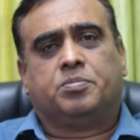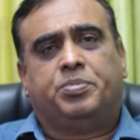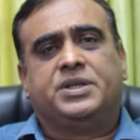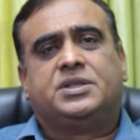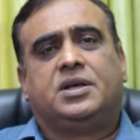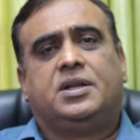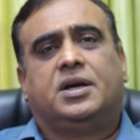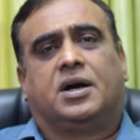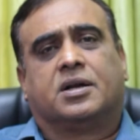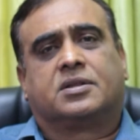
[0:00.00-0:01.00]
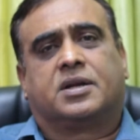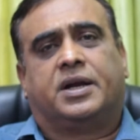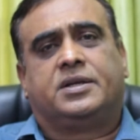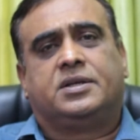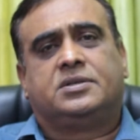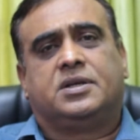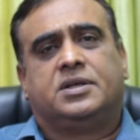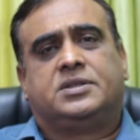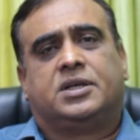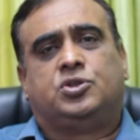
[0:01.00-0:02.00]
Basically, arthritis
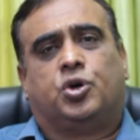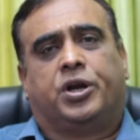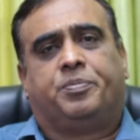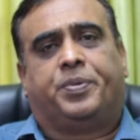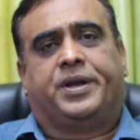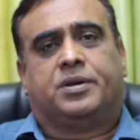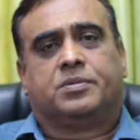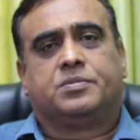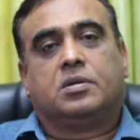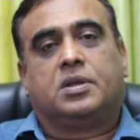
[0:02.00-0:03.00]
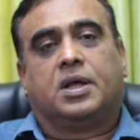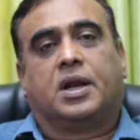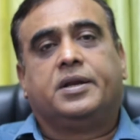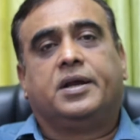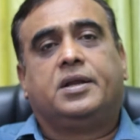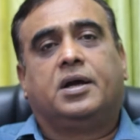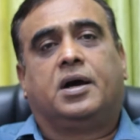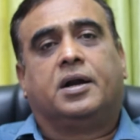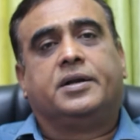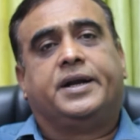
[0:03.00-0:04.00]
is a joint pain. There are nearly
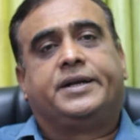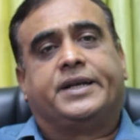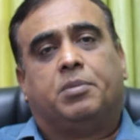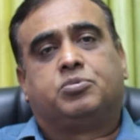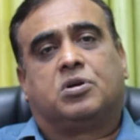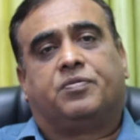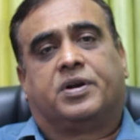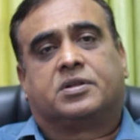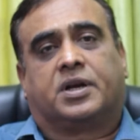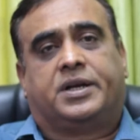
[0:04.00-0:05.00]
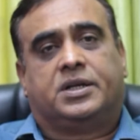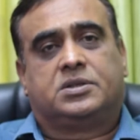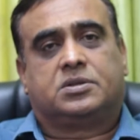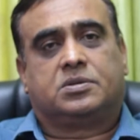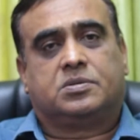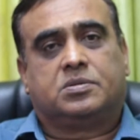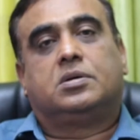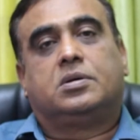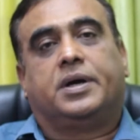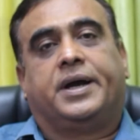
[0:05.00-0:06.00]
100 types of arthritis.
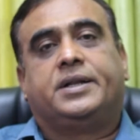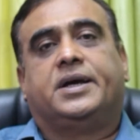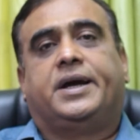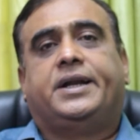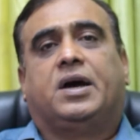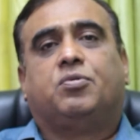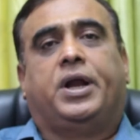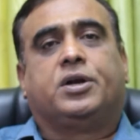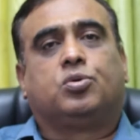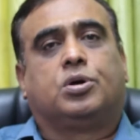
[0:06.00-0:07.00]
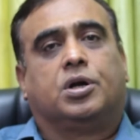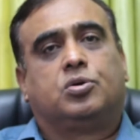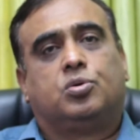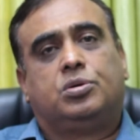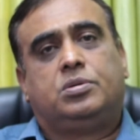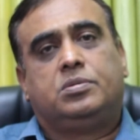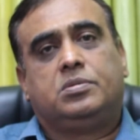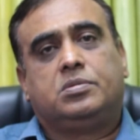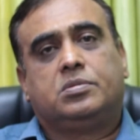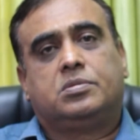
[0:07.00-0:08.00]
At the end, I would like to conclude
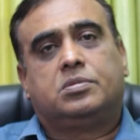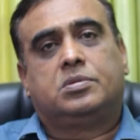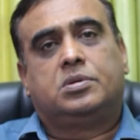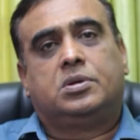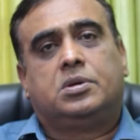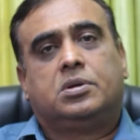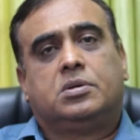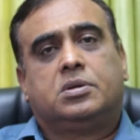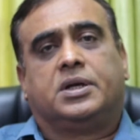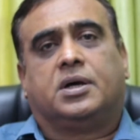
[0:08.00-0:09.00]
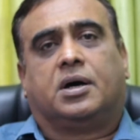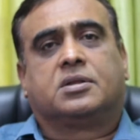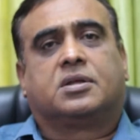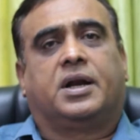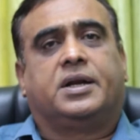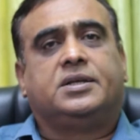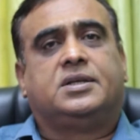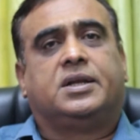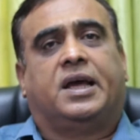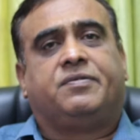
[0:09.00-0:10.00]
that arthritis is
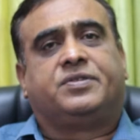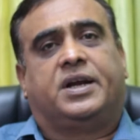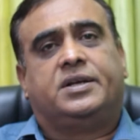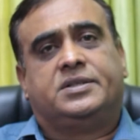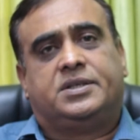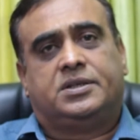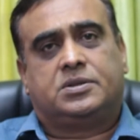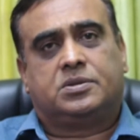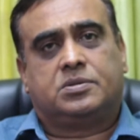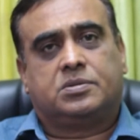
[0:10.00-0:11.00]
a lifestyle disease.